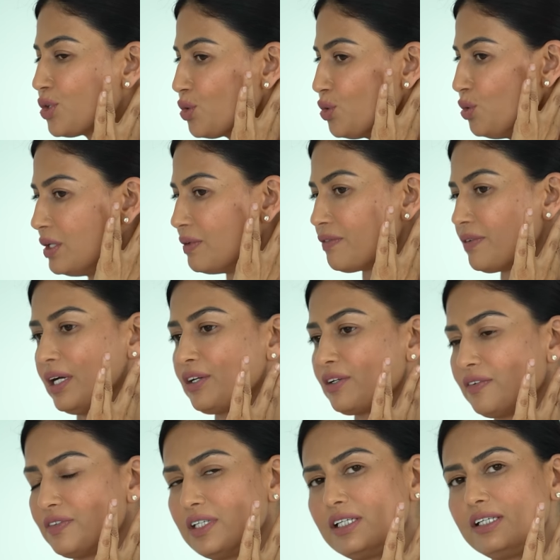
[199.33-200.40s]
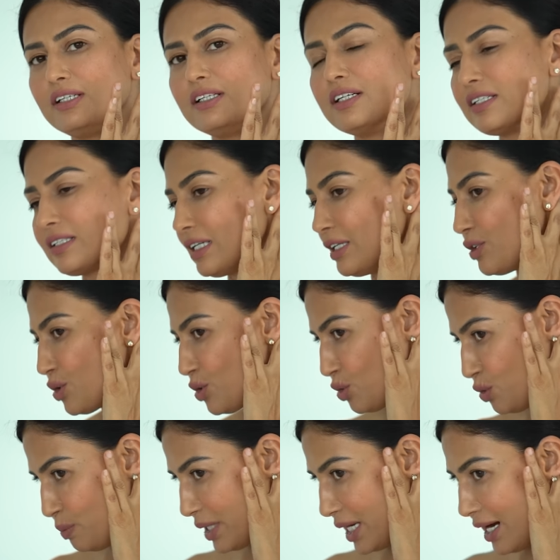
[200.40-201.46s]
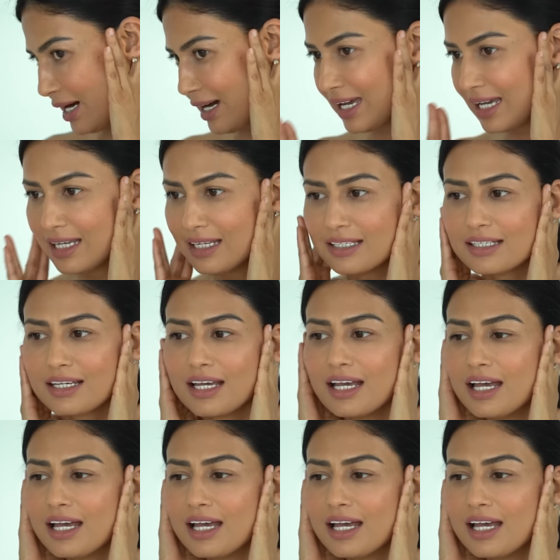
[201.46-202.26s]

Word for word: two in front of the ears and two behind,